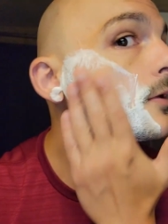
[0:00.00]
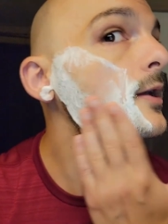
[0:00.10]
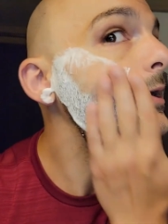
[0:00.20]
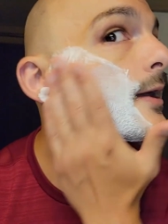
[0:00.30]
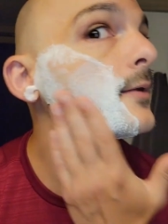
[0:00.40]

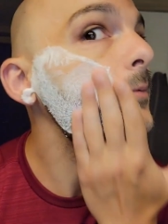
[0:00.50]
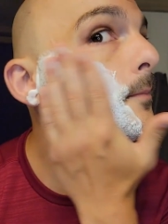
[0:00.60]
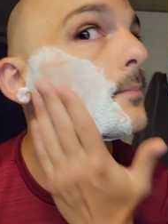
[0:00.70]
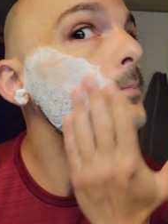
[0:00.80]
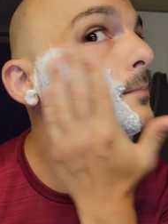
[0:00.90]
And
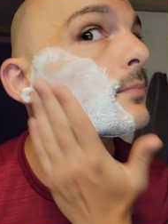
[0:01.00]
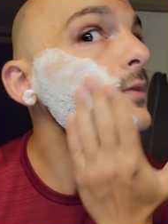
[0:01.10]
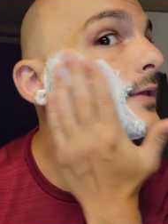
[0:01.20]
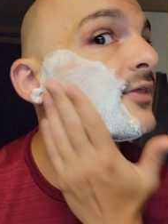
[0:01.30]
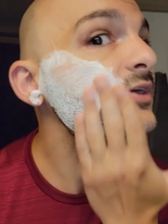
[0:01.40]

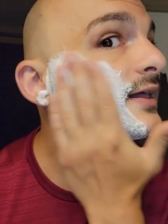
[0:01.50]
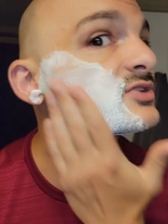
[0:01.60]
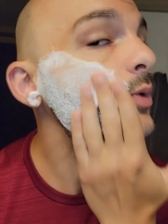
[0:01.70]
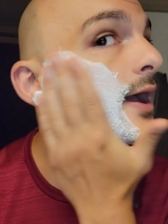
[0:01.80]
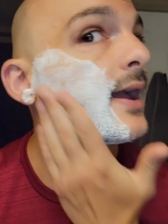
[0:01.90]
I think
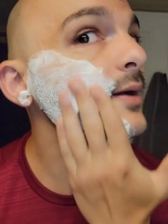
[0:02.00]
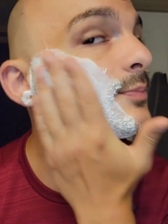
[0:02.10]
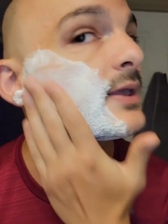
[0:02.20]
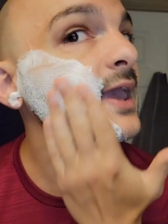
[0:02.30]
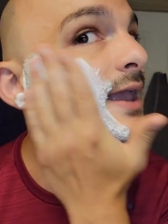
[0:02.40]
that's why I
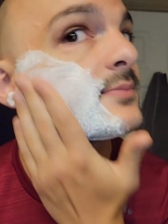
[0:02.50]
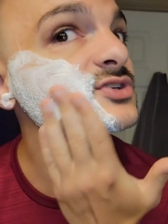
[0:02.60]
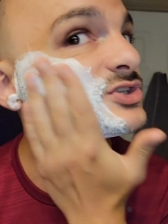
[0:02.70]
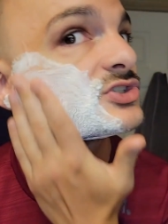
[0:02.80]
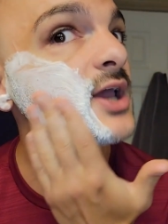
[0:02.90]
became
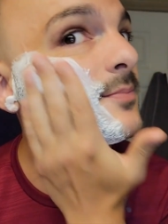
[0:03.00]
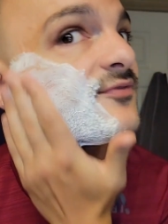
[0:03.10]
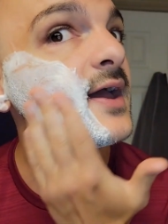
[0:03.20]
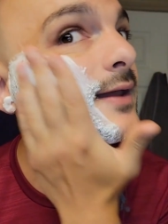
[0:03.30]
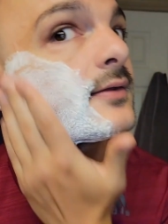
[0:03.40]
such a gem
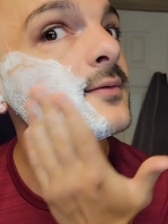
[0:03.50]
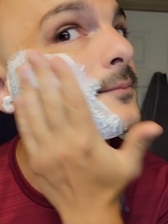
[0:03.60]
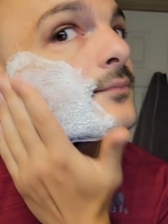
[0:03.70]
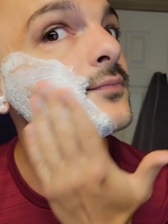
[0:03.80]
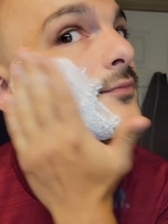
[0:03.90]
fan,
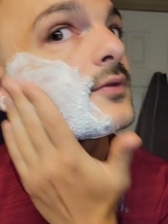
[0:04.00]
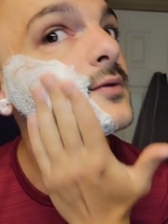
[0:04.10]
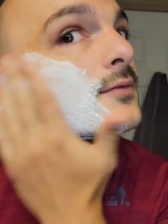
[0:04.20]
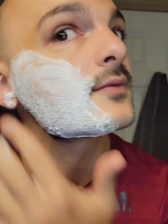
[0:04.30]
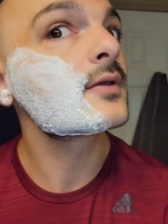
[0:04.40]

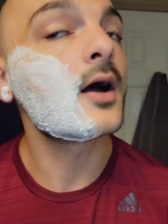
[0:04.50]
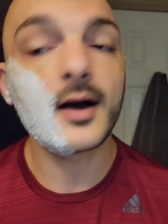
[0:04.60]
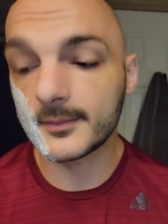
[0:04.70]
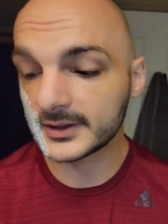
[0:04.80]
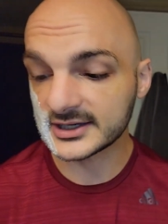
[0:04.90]

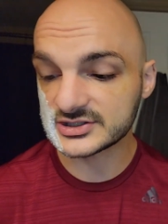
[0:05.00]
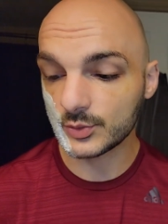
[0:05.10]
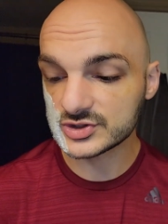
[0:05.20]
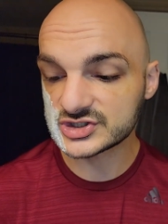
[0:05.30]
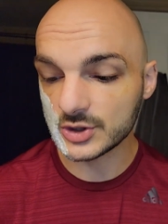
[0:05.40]
um, because it
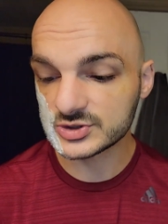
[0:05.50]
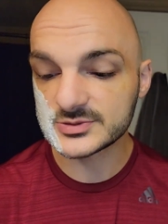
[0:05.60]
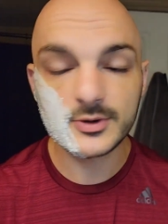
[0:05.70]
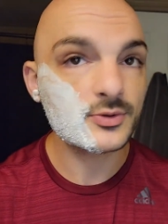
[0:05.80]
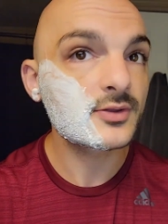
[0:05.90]
was so
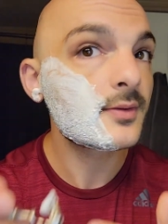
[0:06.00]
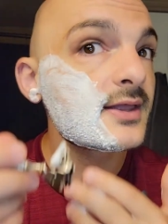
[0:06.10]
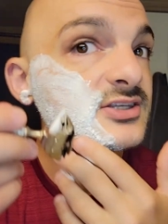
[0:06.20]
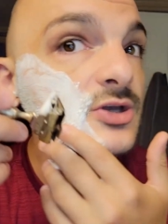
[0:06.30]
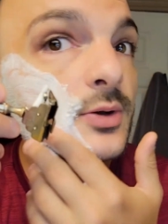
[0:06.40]
smooth
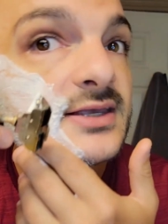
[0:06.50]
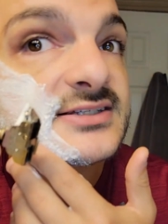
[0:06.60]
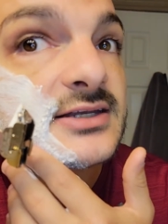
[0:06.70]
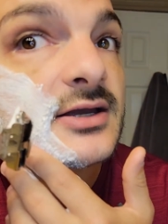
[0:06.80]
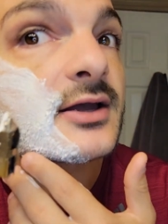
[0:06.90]
and so
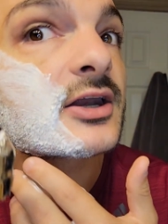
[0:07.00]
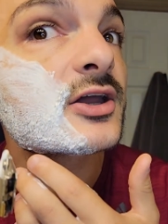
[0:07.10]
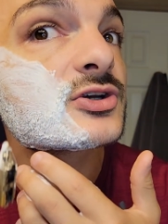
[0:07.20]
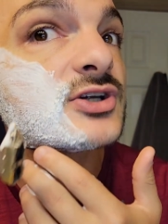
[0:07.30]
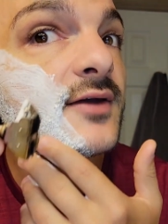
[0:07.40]
easy to get a
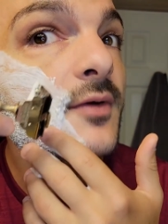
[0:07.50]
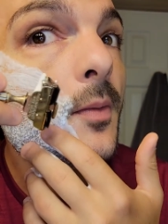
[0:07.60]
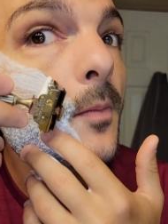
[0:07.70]
good shave.